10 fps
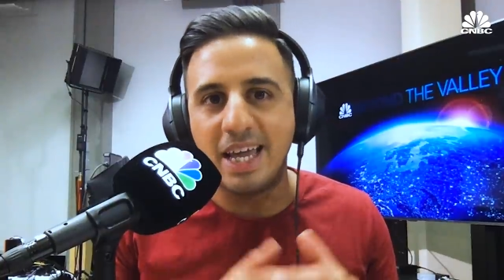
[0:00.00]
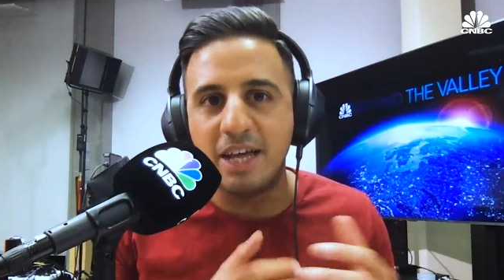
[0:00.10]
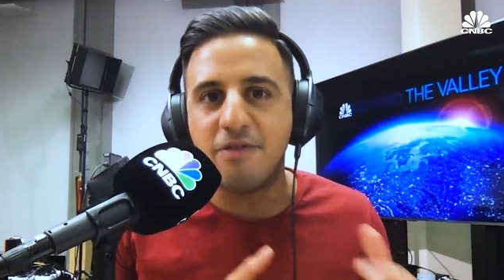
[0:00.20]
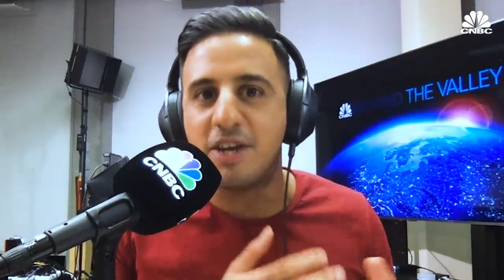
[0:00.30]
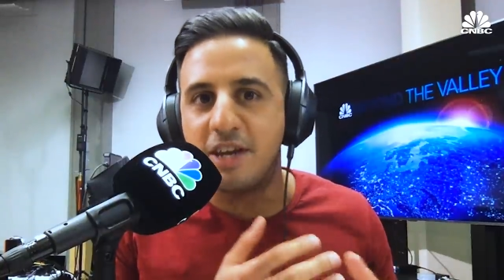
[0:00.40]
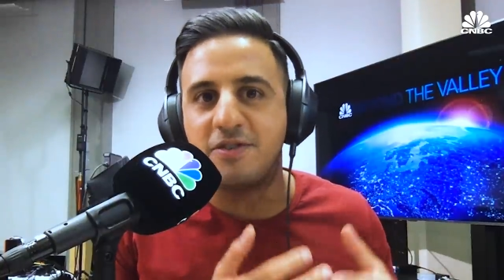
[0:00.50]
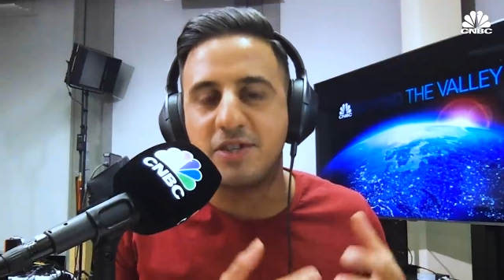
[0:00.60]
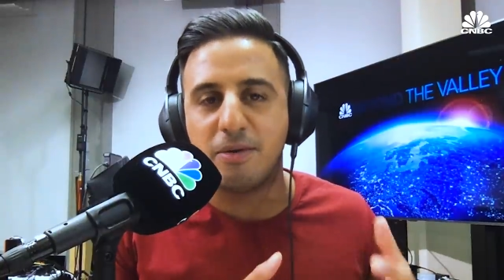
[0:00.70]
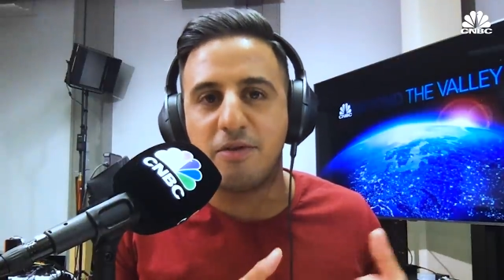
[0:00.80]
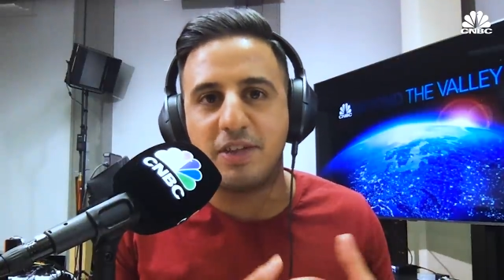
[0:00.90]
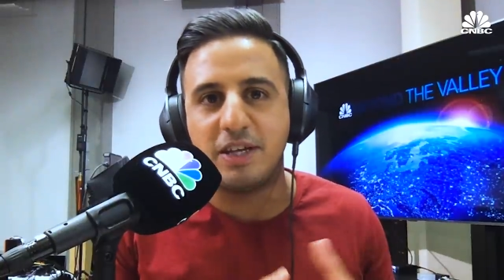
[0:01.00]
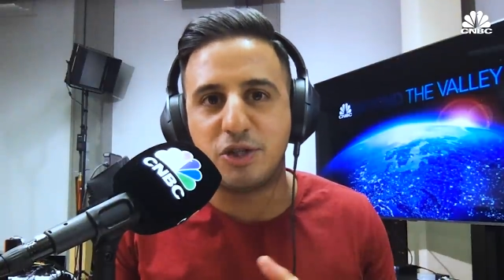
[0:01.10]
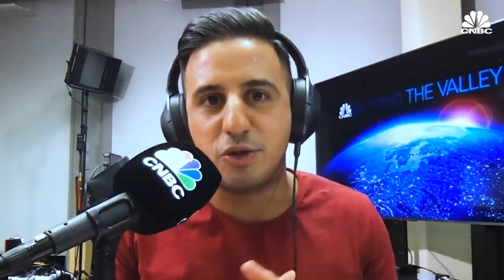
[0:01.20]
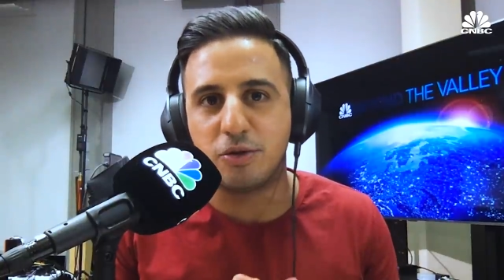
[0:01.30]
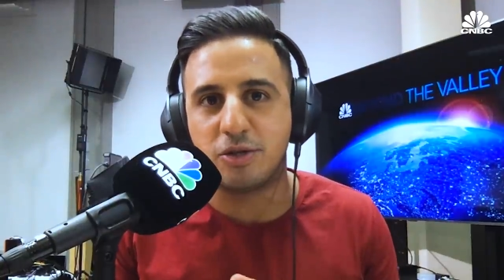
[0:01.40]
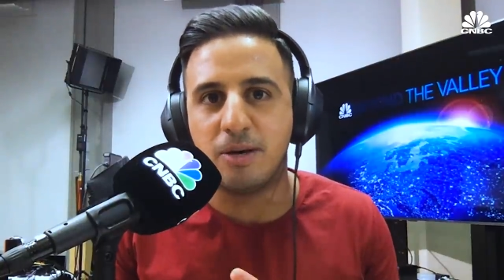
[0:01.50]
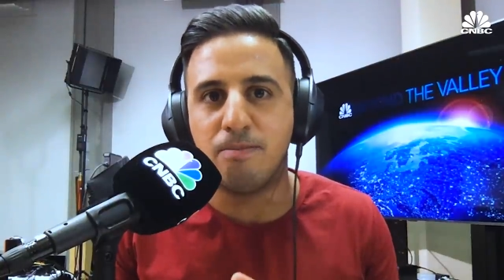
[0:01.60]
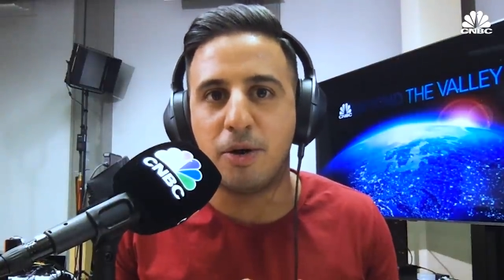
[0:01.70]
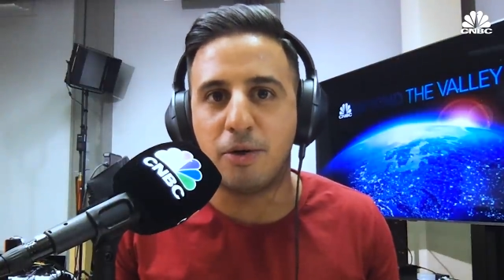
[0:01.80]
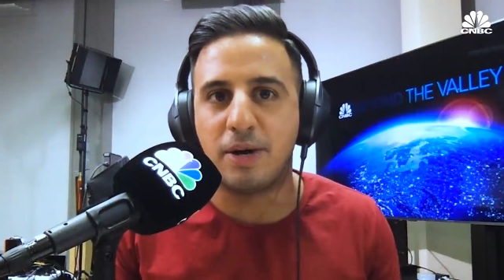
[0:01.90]
even if some of these short
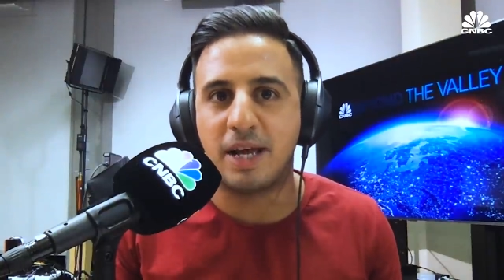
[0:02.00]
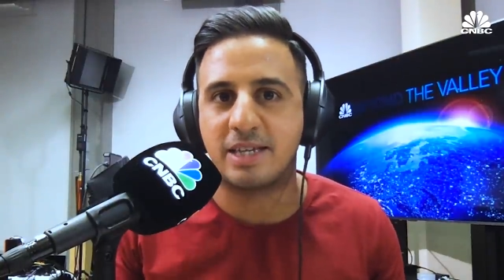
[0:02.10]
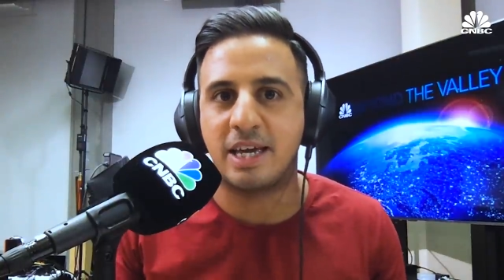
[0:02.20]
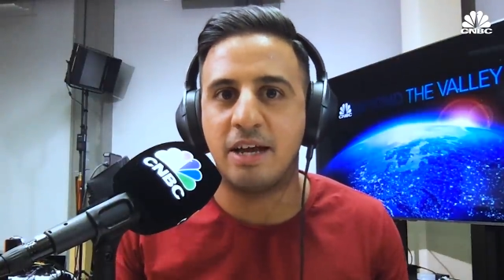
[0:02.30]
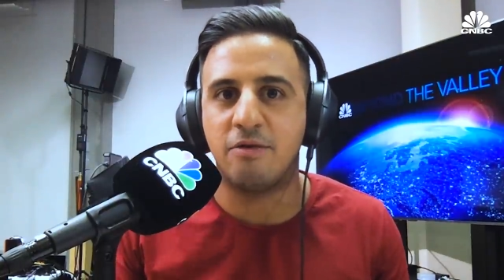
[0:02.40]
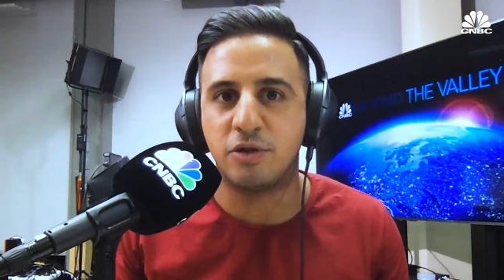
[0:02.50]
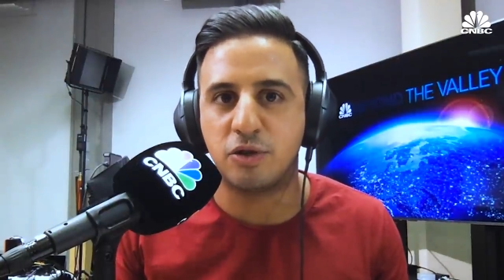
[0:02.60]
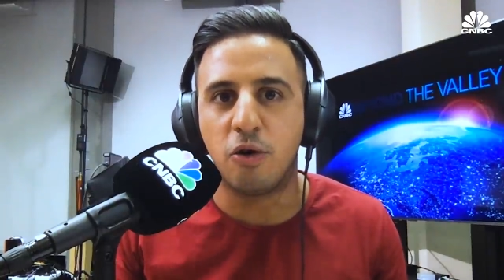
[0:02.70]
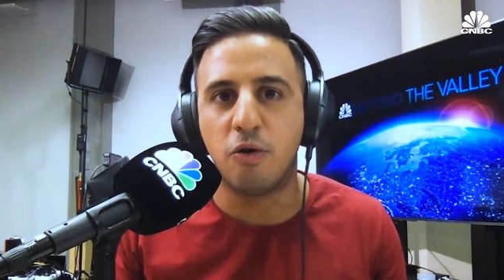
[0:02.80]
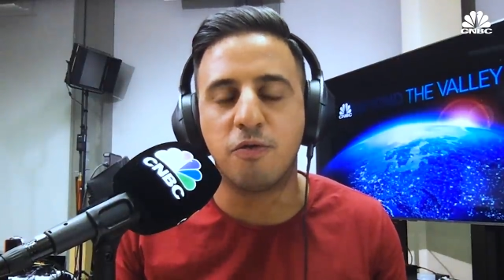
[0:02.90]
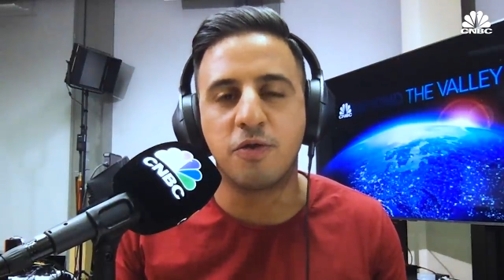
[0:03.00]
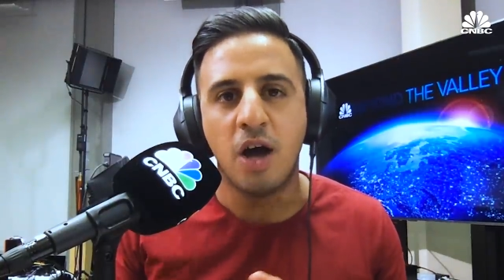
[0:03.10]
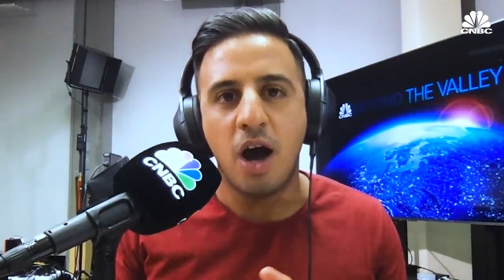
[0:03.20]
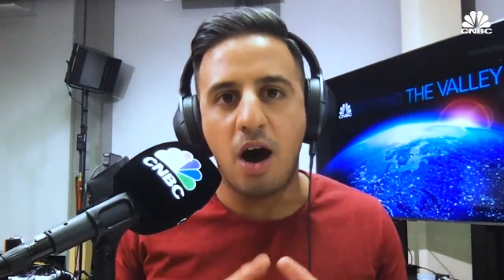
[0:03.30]
term bottlenecks get resolved,